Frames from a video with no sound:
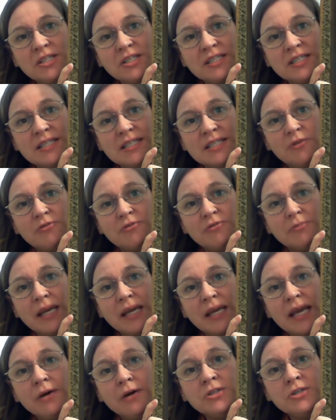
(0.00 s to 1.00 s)
She sits over my
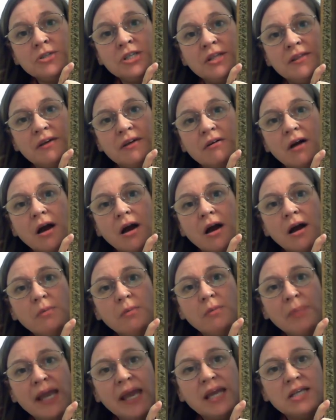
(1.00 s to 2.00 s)
couch. There
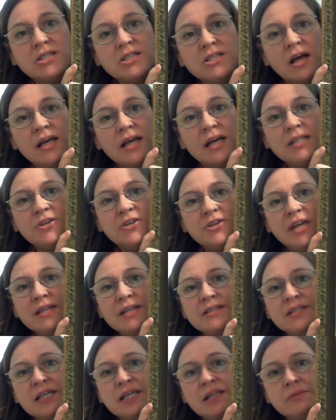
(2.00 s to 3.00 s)
are page lines. You
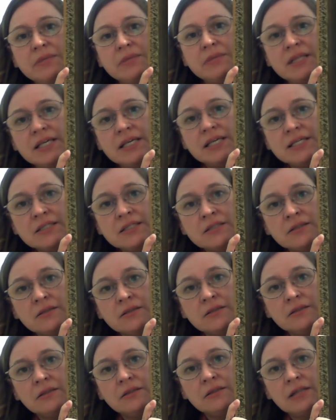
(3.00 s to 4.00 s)
can't see them in this
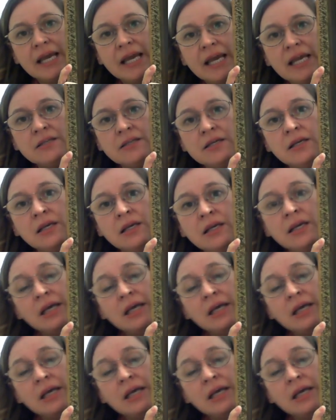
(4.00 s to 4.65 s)
light.